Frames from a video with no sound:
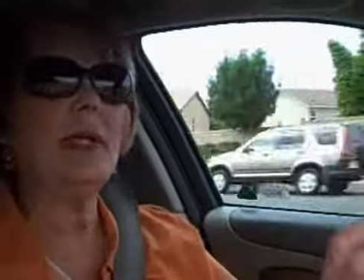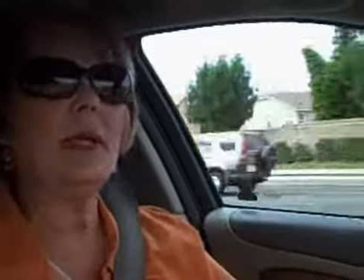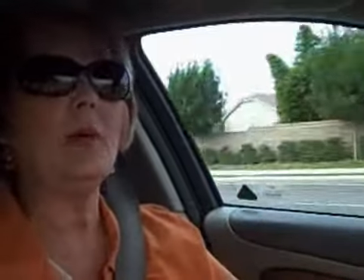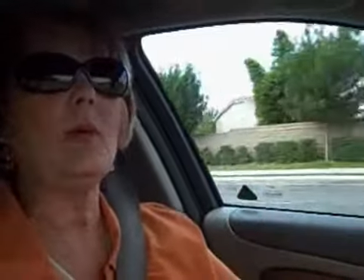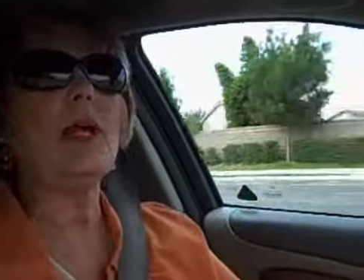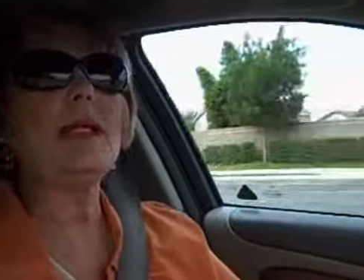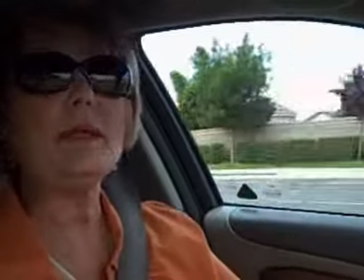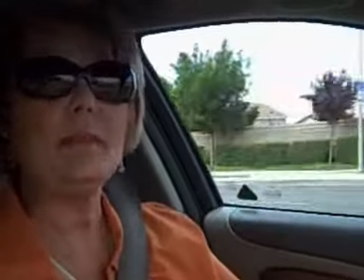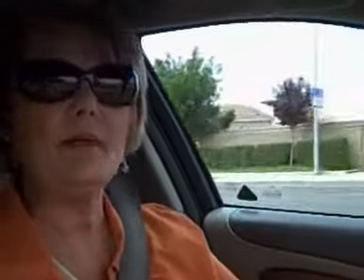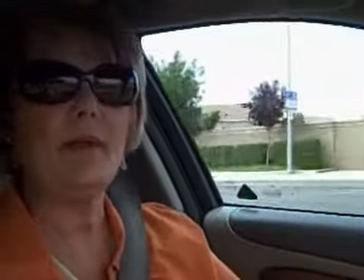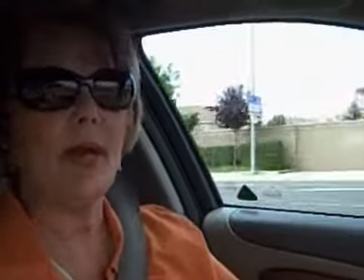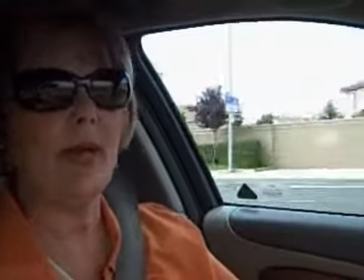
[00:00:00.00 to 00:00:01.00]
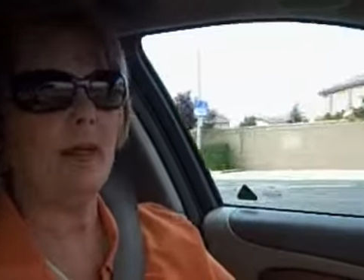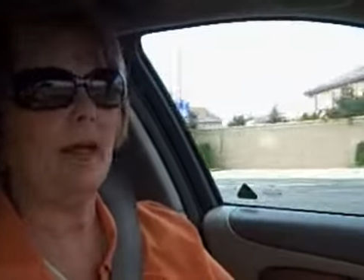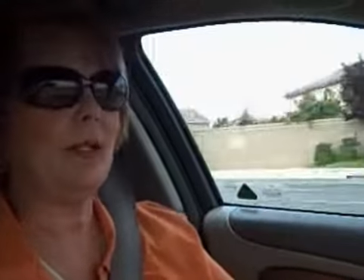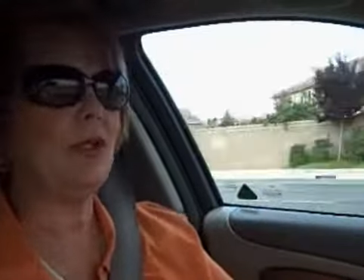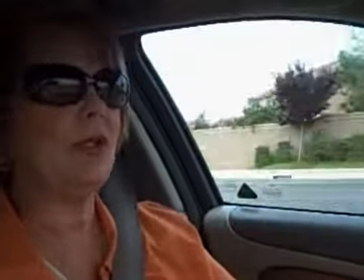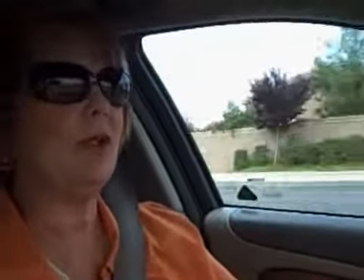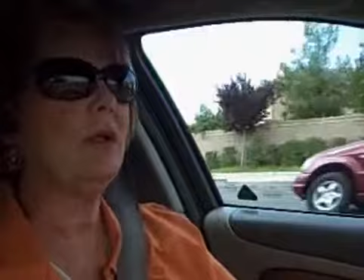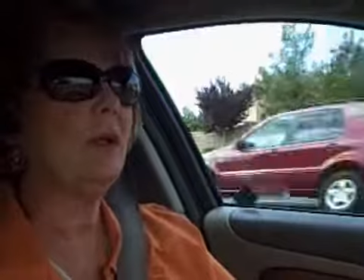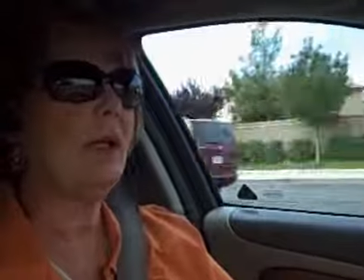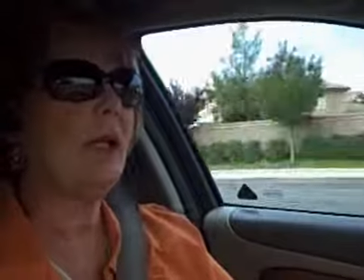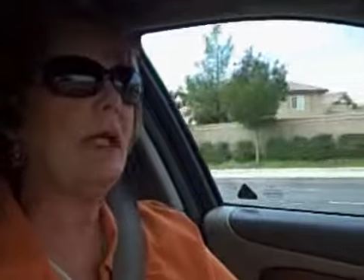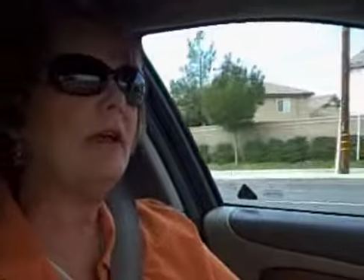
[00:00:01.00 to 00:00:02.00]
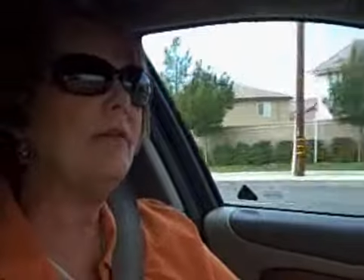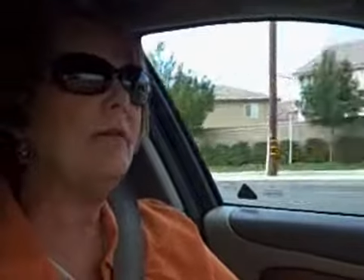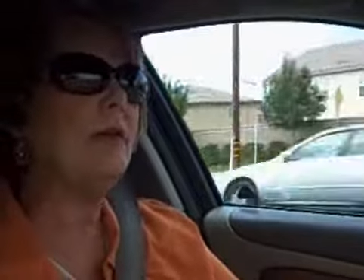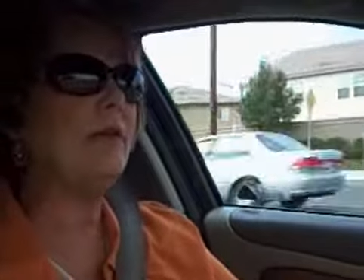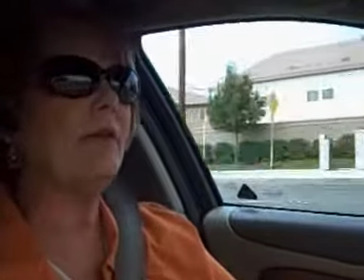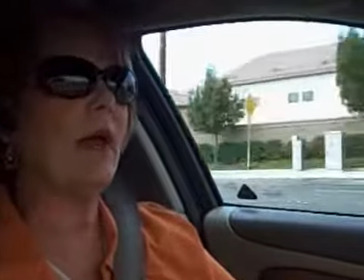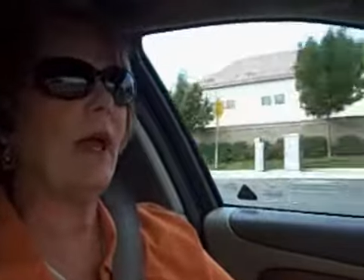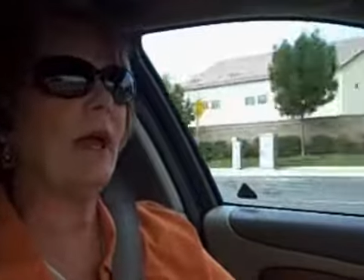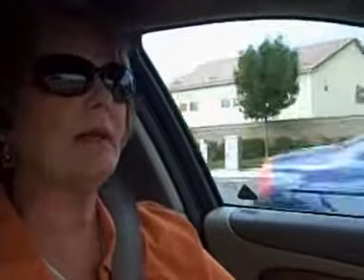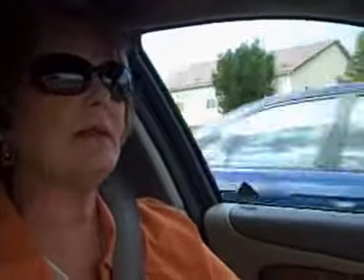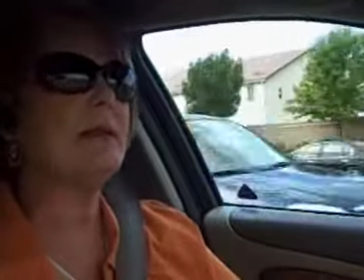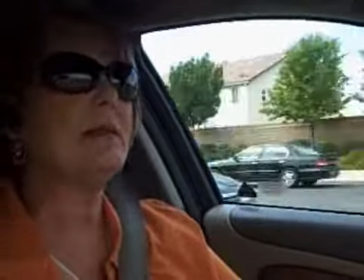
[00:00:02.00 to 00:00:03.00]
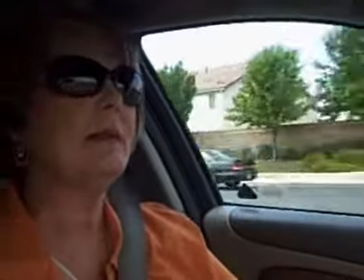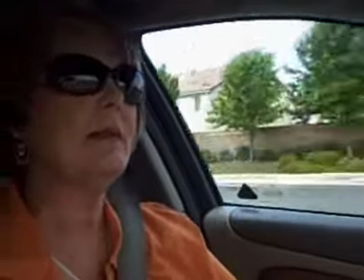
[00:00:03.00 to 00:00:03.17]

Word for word: being a RESPA violation if in fact